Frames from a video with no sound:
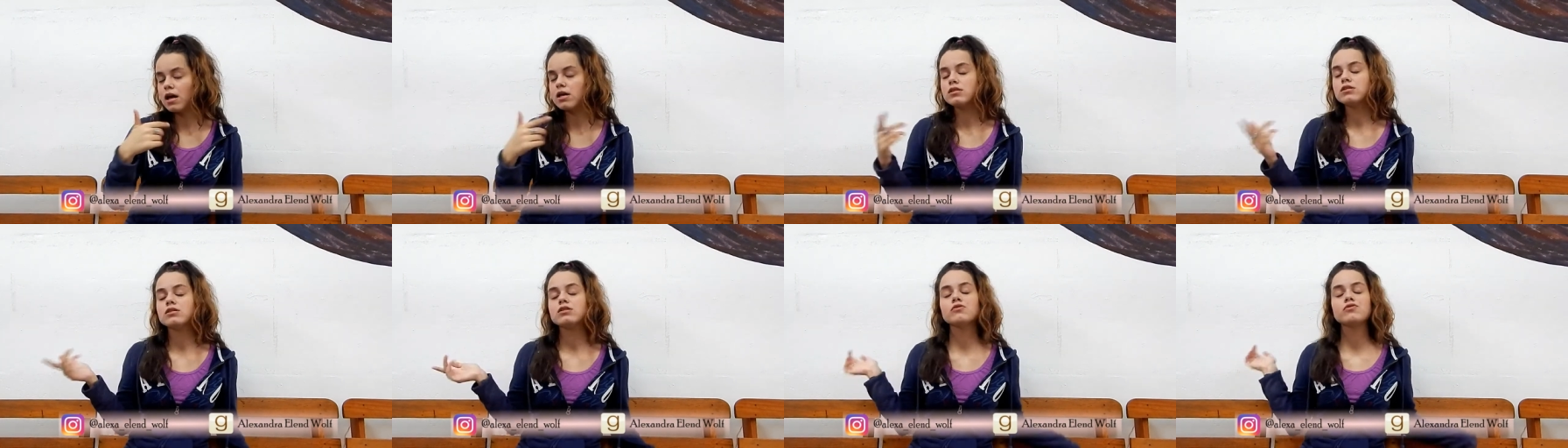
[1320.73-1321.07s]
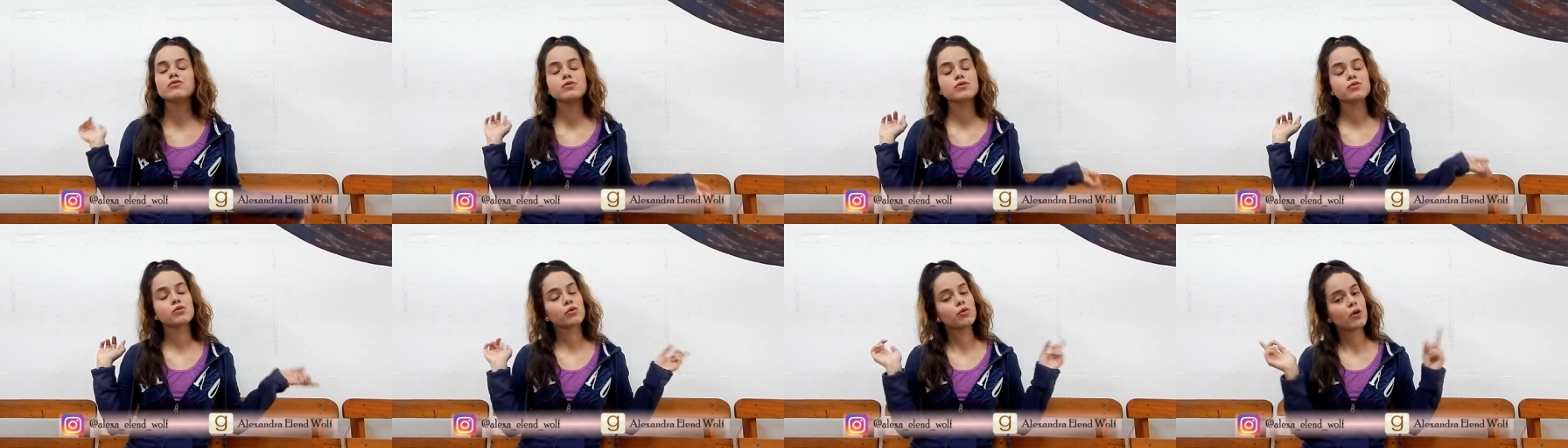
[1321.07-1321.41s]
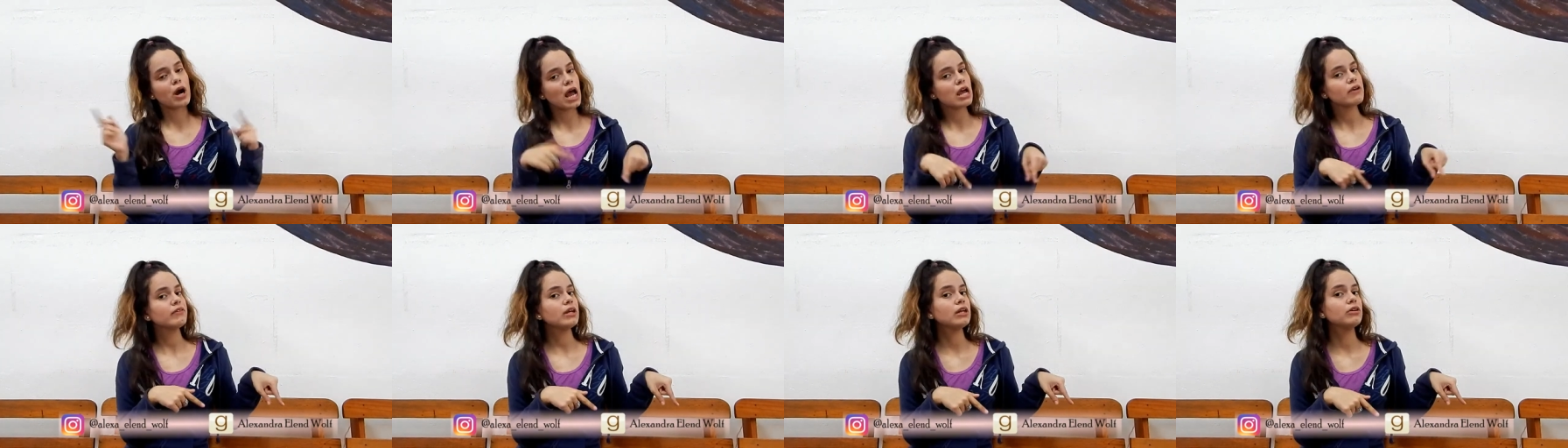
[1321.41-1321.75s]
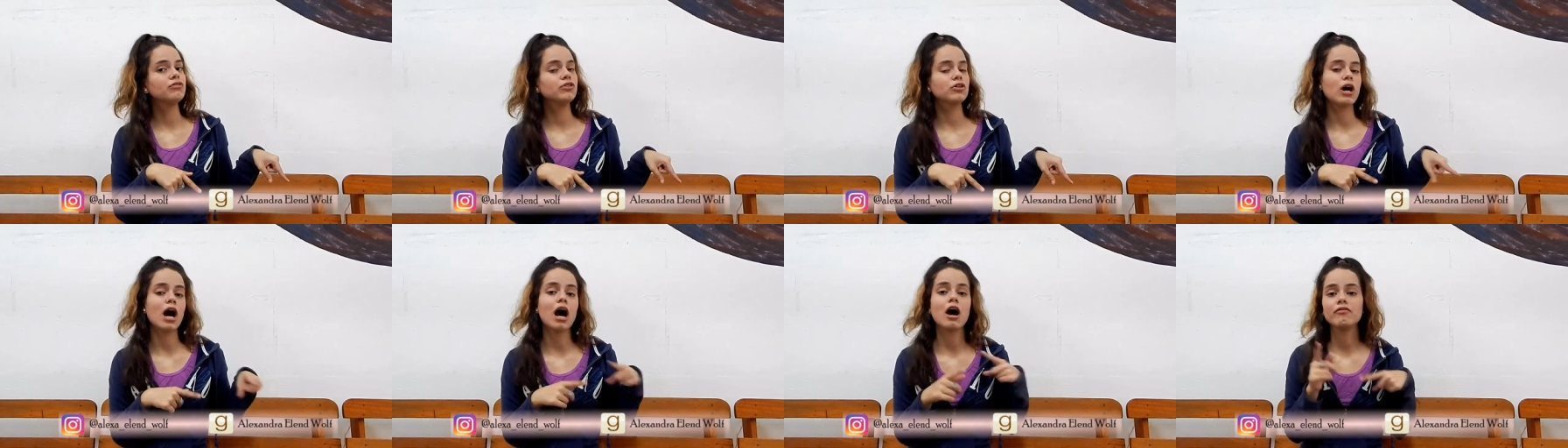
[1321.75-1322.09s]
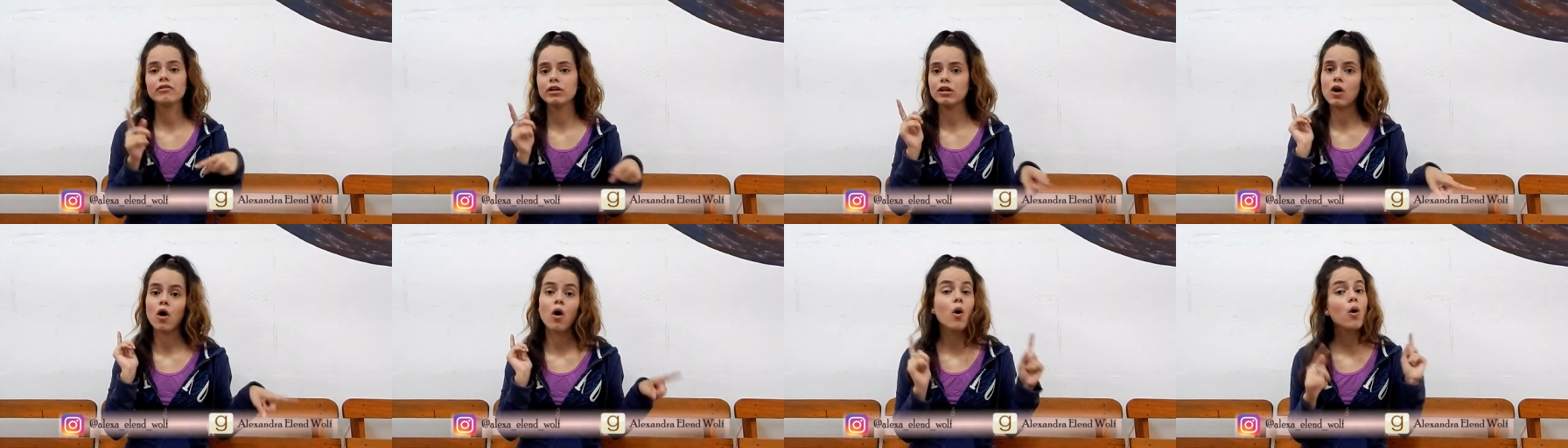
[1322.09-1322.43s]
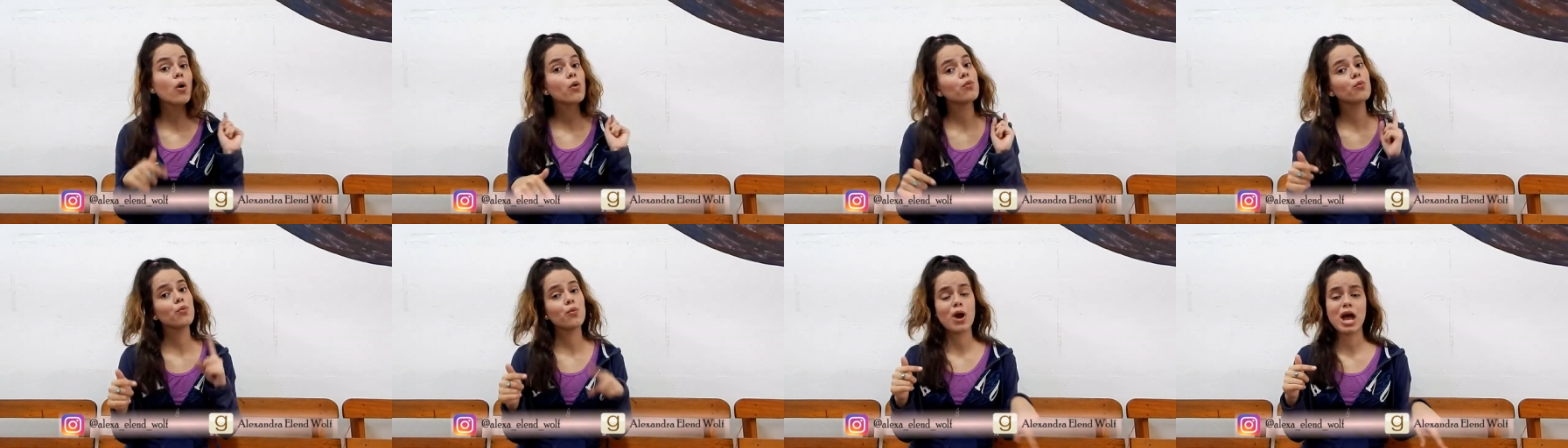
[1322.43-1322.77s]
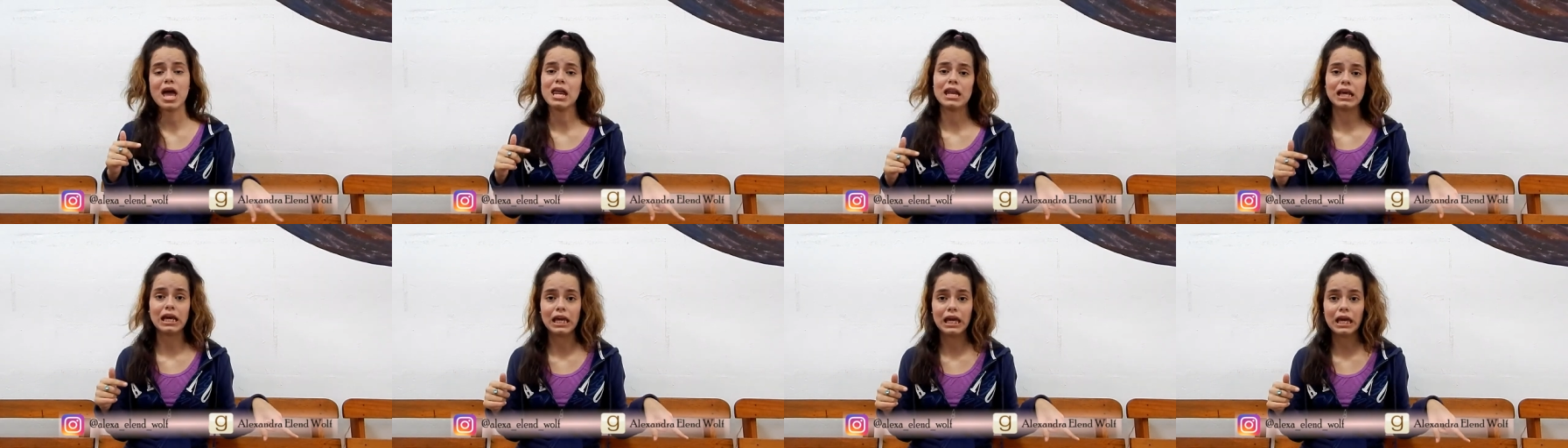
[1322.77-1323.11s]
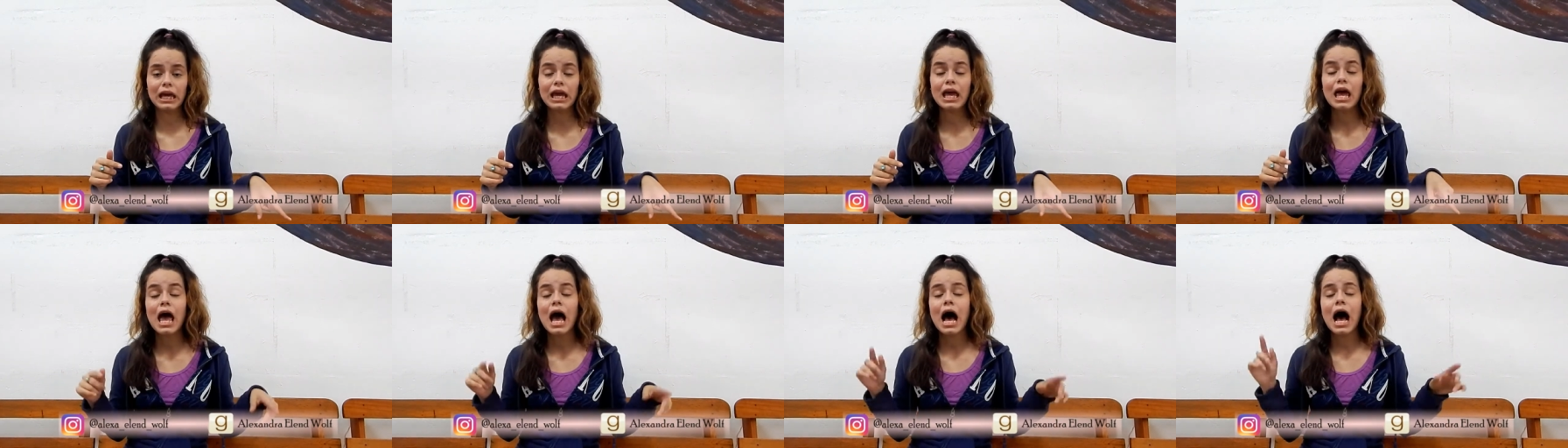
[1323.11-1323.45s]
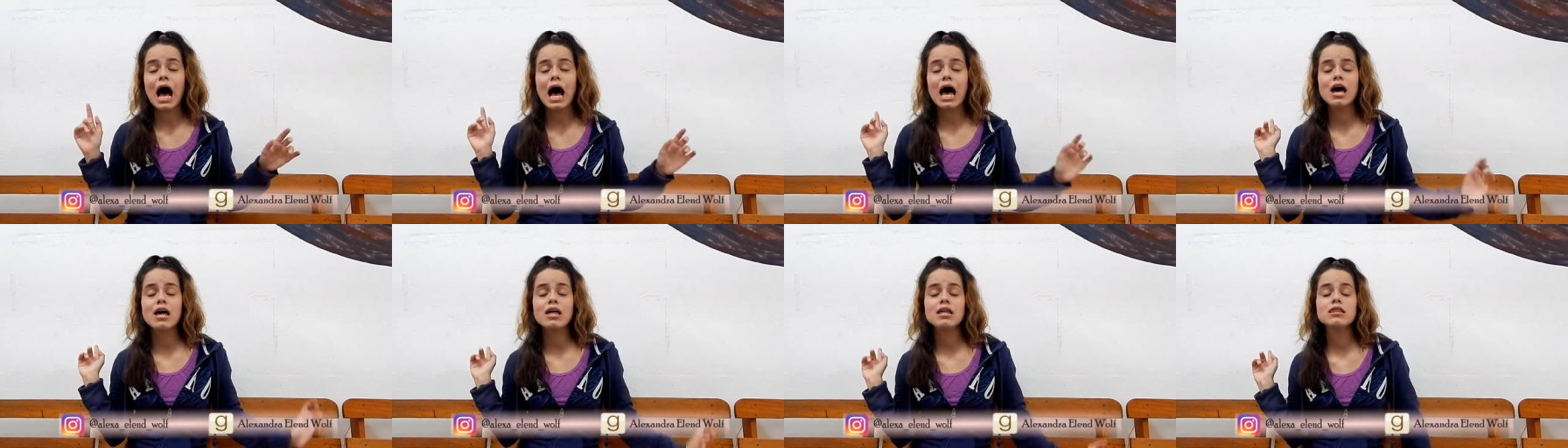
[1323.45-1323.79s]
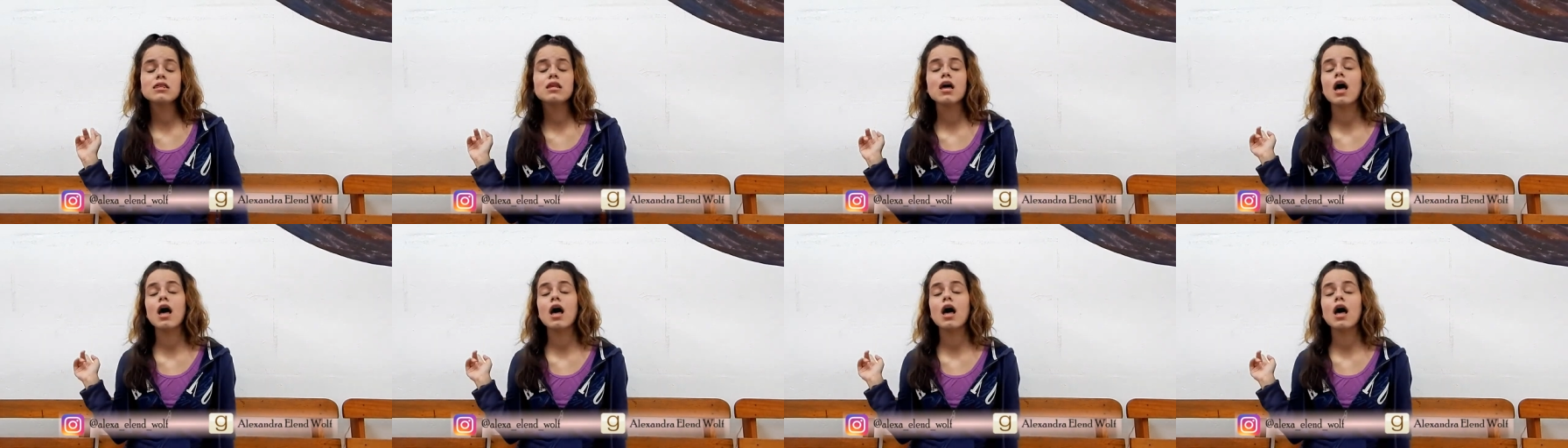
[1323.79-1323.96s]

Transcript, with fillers: subscribe if you haven't already, and